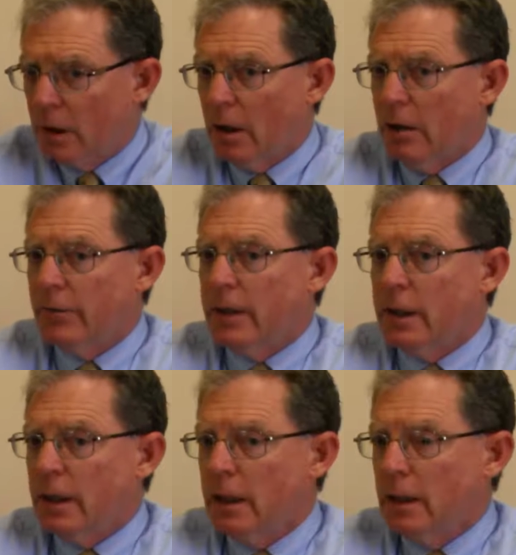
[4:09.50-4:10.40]
of
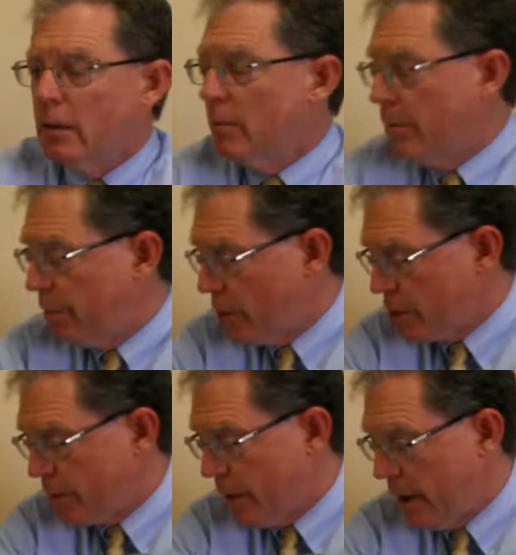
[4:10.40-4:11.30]
the
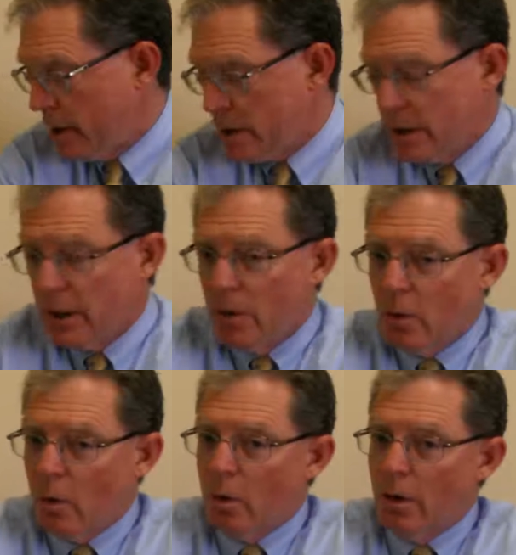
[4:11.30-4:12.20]
purchase price
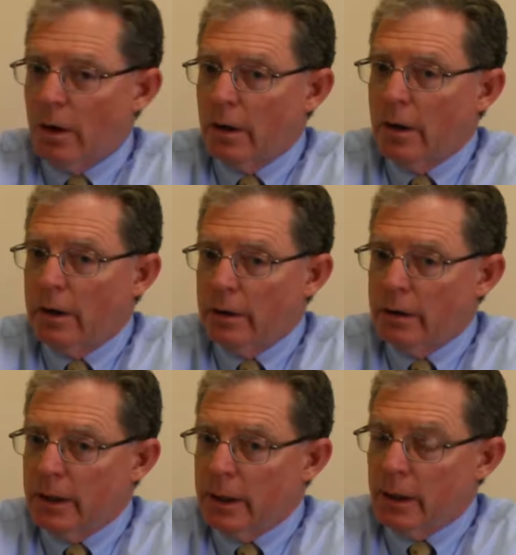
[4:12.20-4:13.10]
or
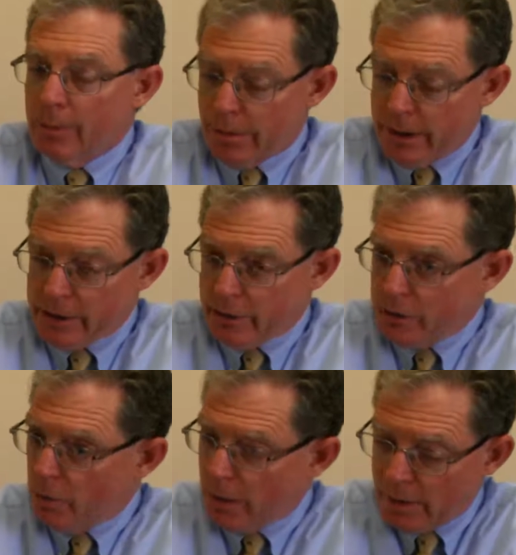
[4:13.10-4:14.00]
the appraisal.
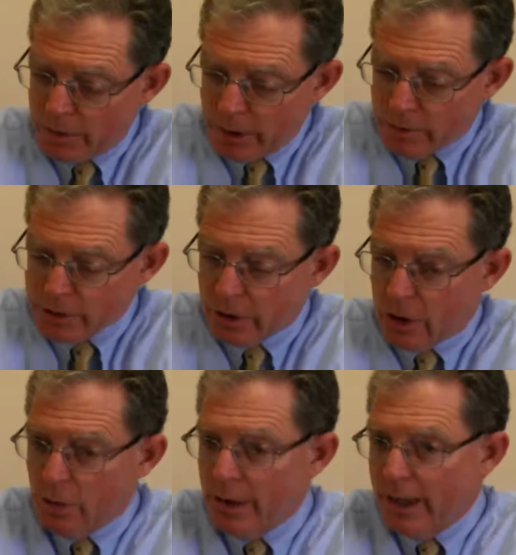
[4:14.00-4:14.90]
So whatever number is
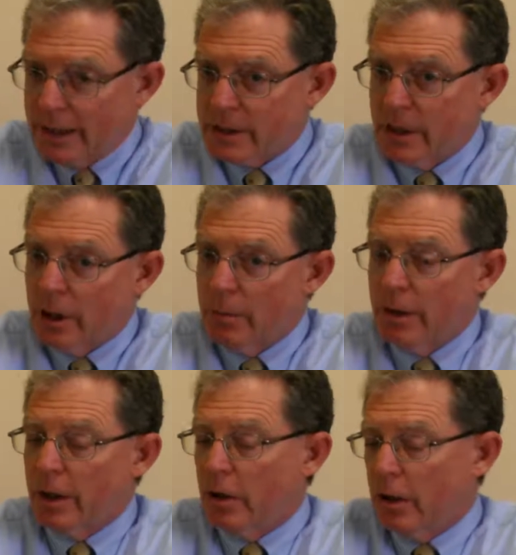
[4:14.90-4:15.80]
lower, that's the number
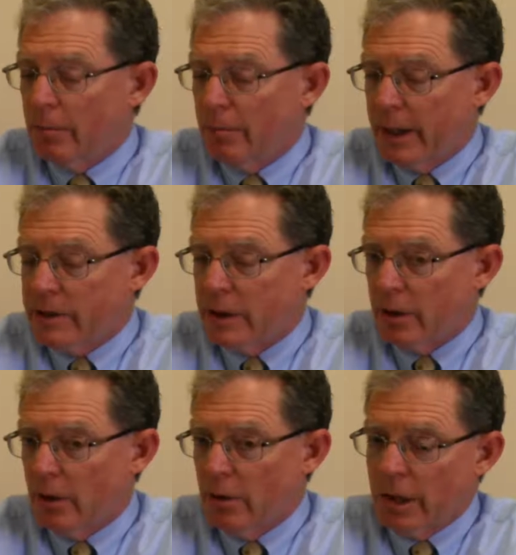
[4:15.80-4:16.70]
they're going to base
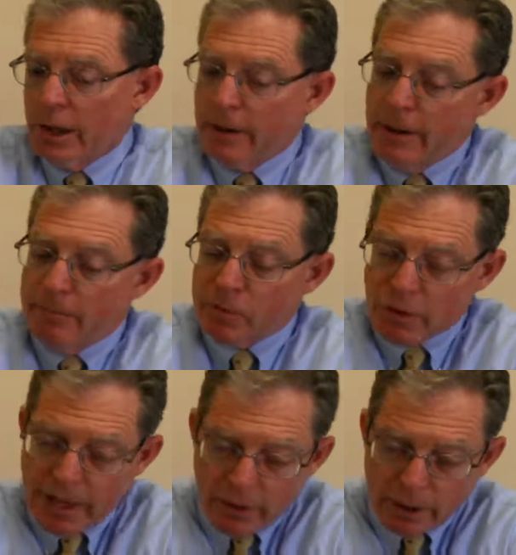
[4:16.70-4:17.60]
their loan on. So
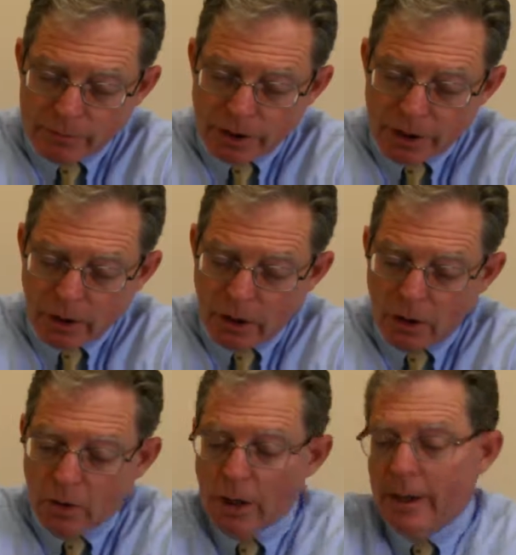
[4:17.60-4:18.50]
now it comes in
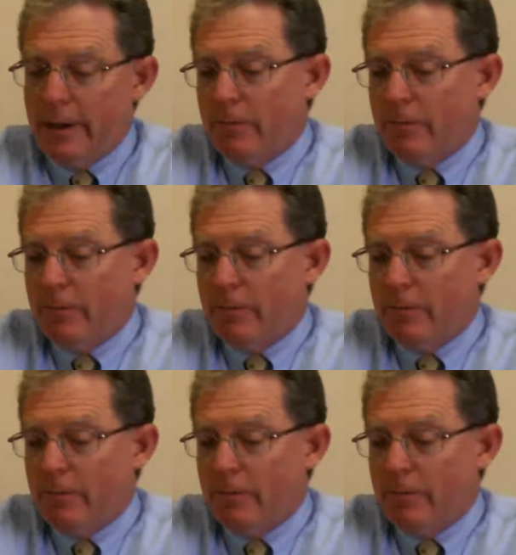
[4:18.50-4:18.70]
low.